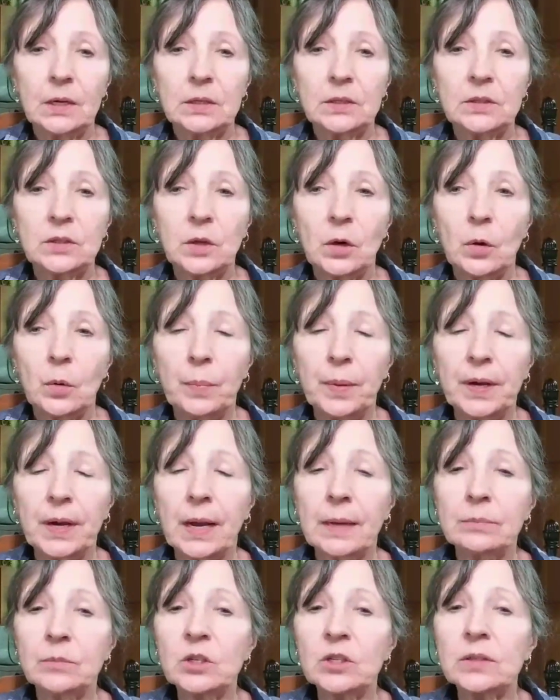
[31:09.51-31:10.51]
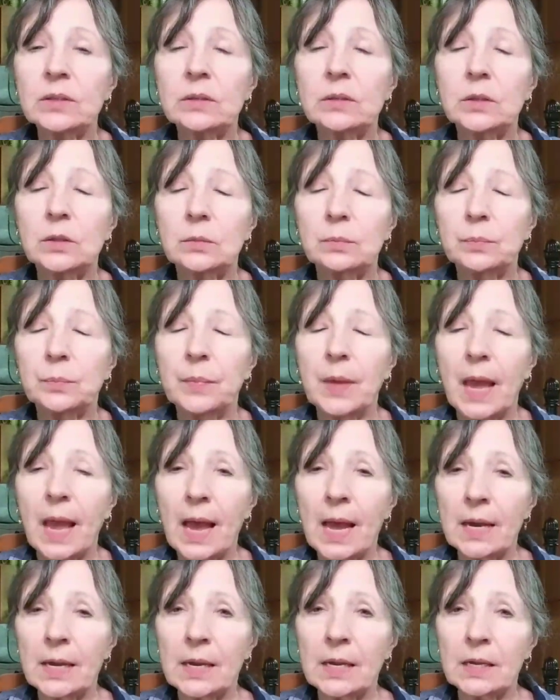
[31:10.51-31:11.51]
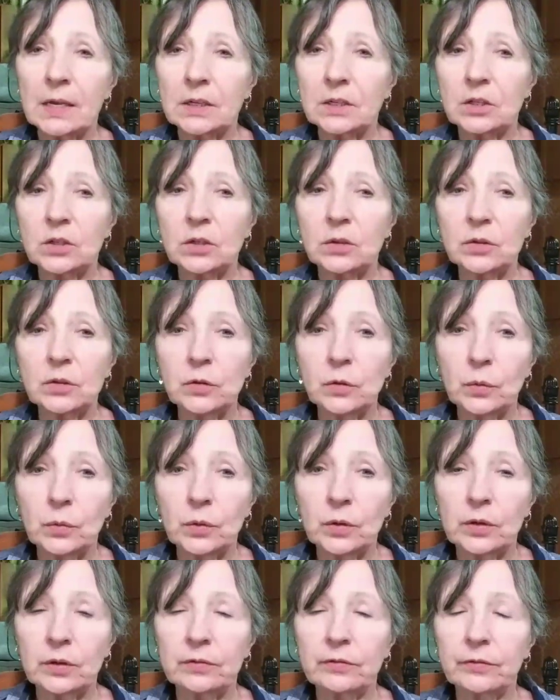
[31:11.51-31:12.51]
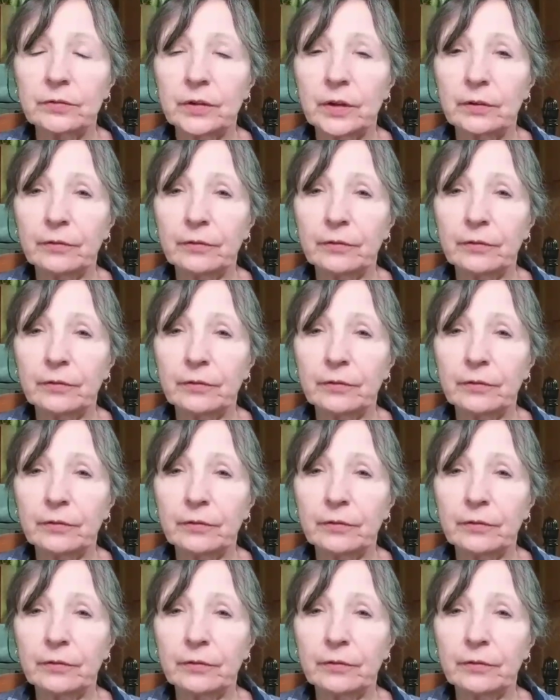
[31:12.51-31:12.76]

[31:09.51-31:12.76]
So, but I'm just adding it to sort of